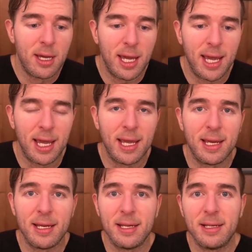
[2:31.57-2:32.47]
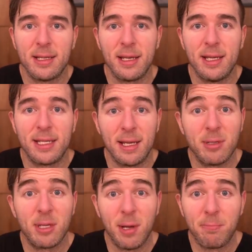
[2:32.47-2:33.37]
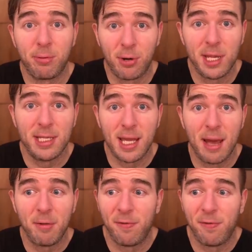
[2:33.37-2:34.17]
And it seems to be pretty damn